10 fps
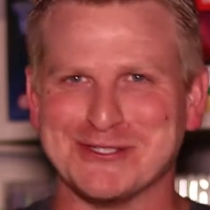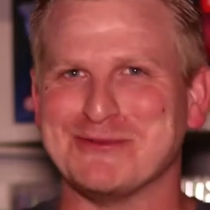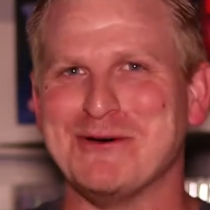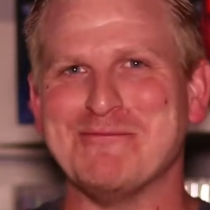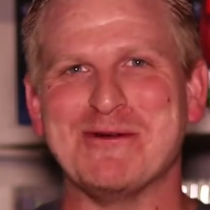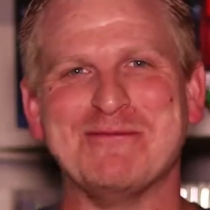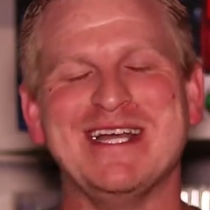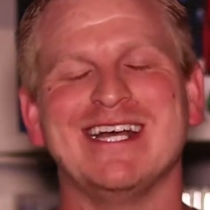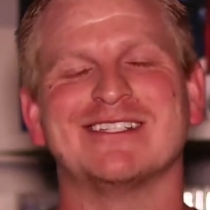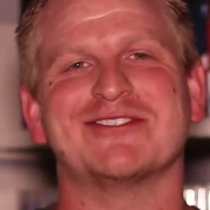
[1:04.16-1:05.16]

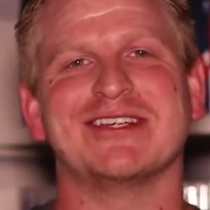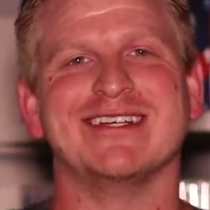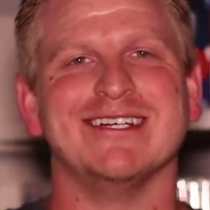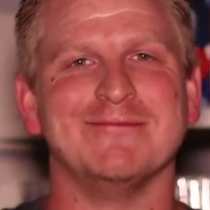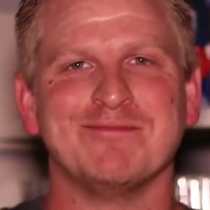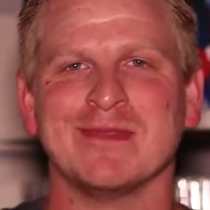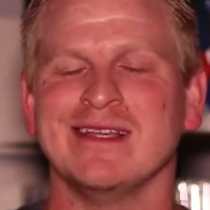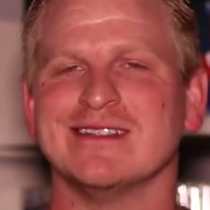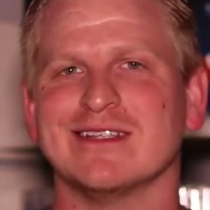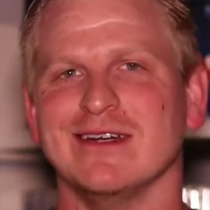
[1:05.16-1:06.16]

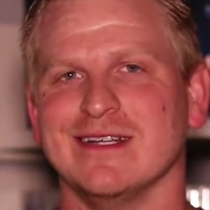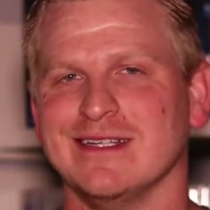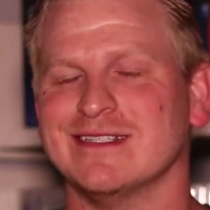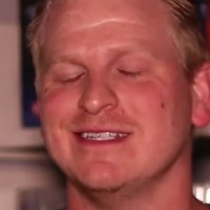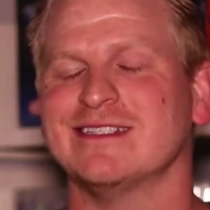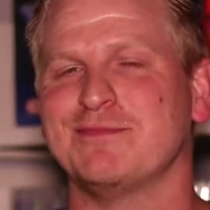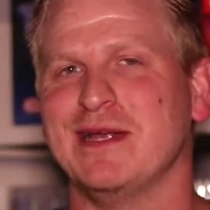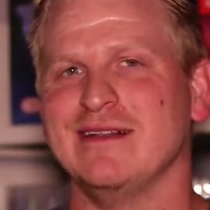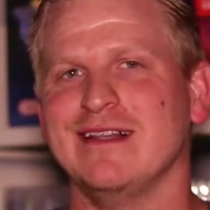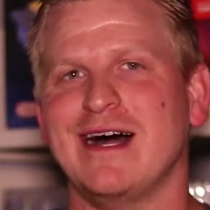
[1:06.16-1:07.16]
So it's
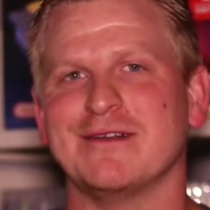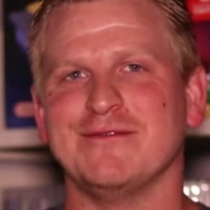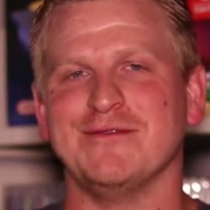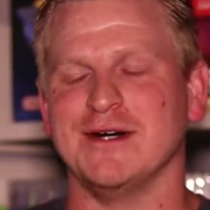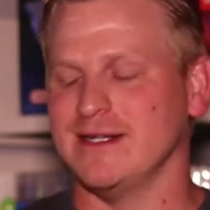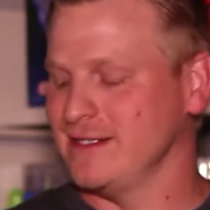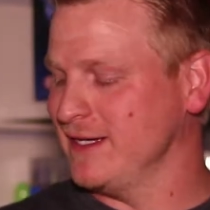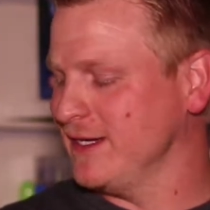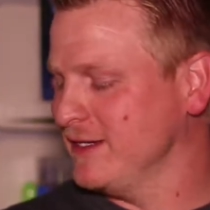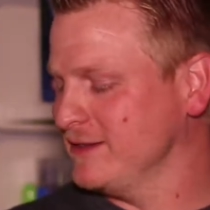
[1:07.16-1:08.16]
been a lot of fun
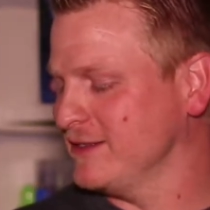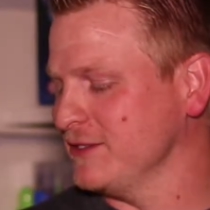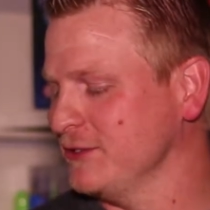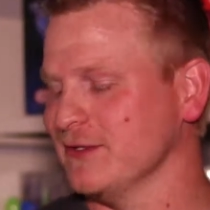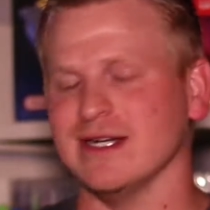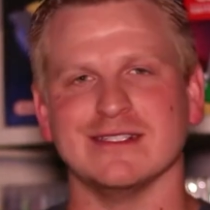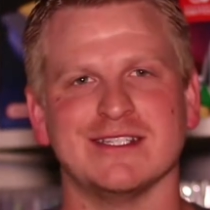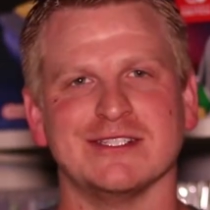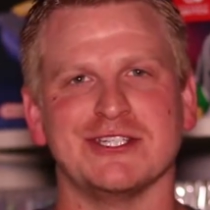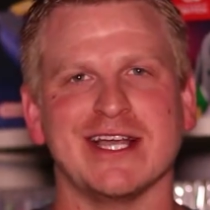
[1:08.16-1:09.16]

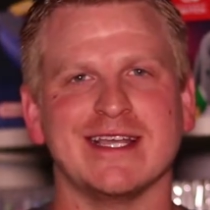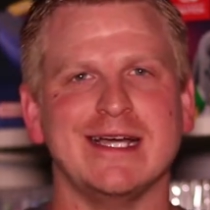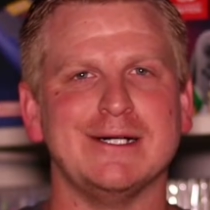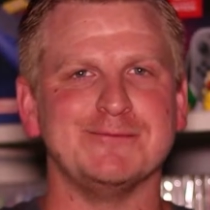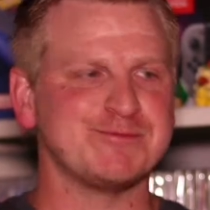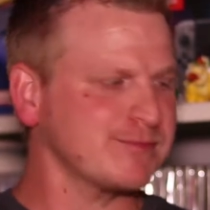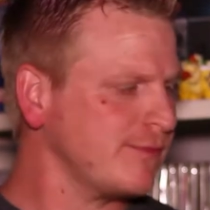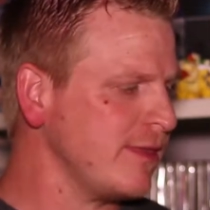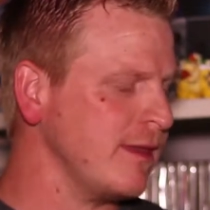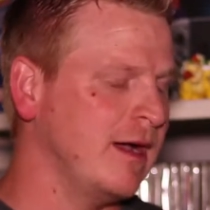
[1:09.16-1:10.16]
to check out.
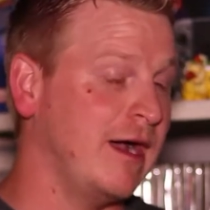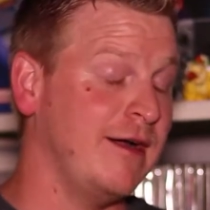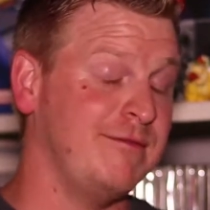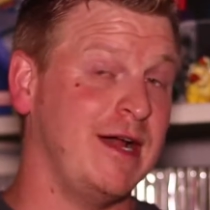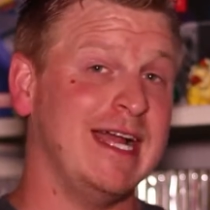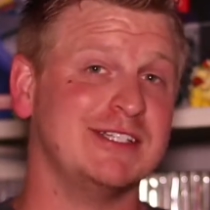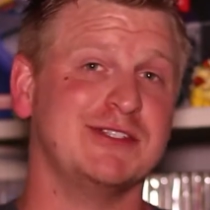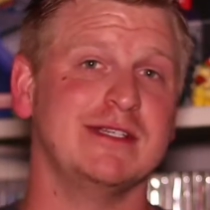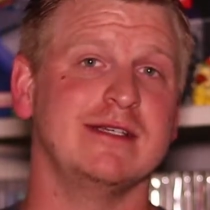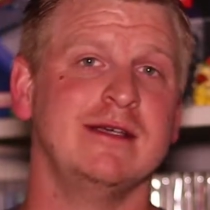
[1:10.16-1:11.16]
I've
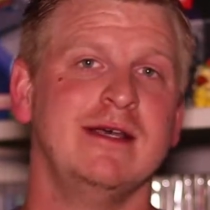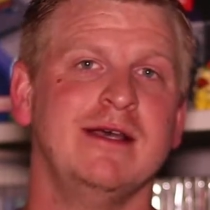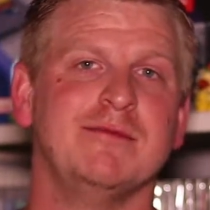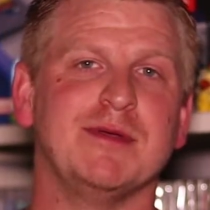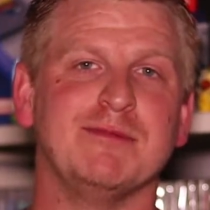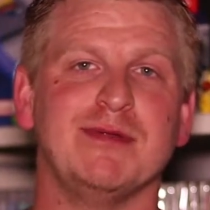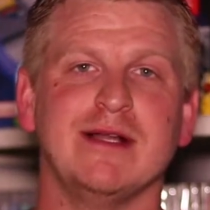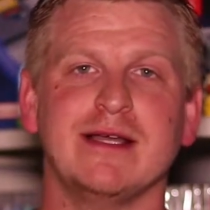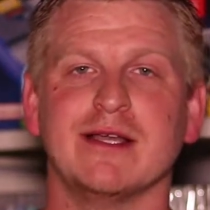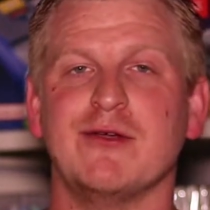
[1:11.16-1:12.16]
actually been
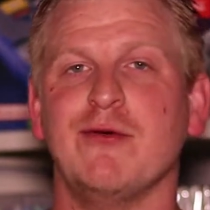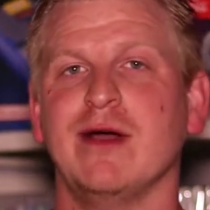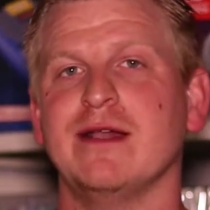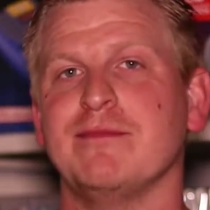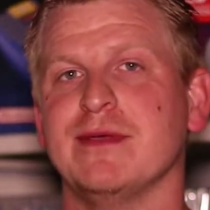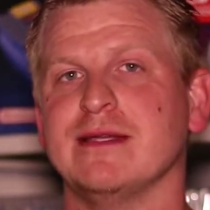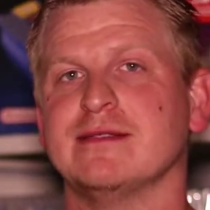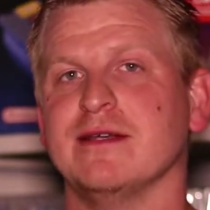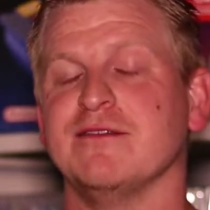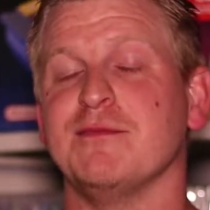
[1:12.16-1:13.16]
playing quite a
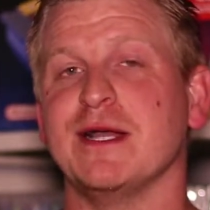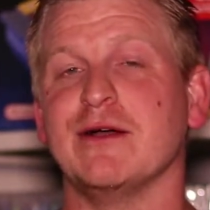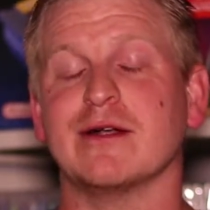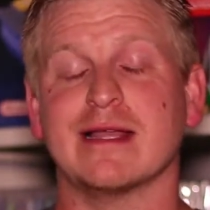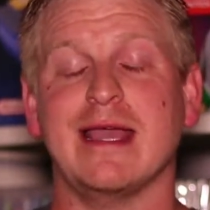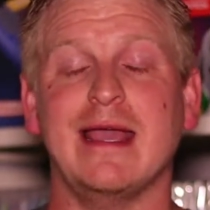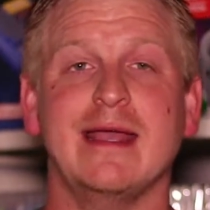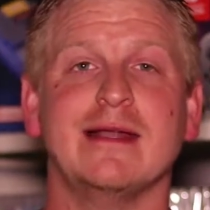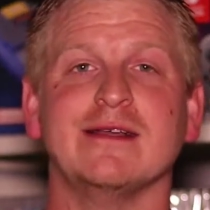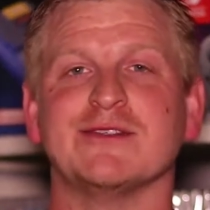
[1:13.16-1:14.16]
bit of my
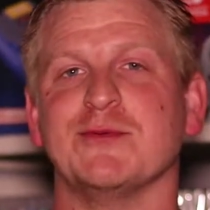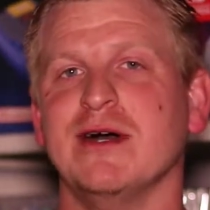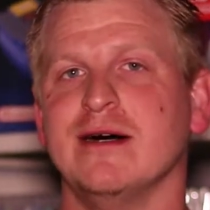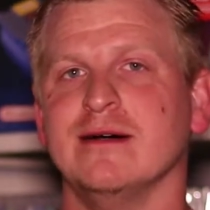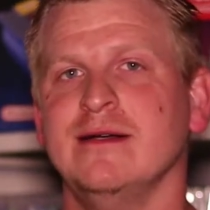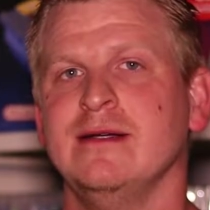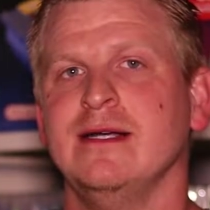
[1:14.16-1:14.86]
arcade as well.